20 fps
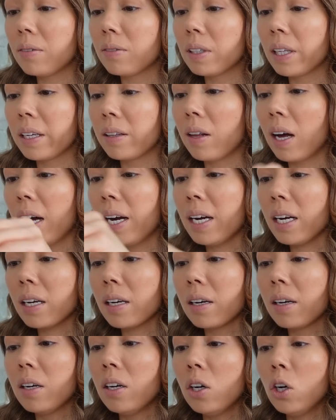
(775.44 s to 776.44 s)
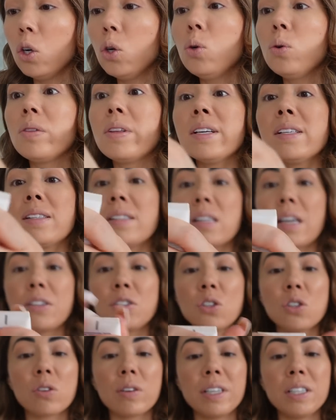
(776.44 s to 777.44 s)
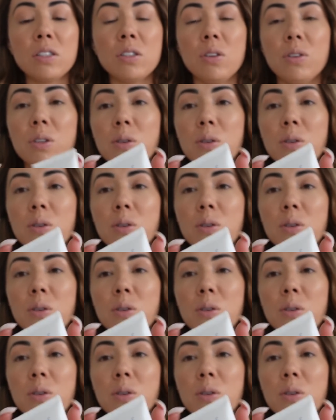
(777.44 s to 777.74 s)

really like, ooh, this sunscreen too,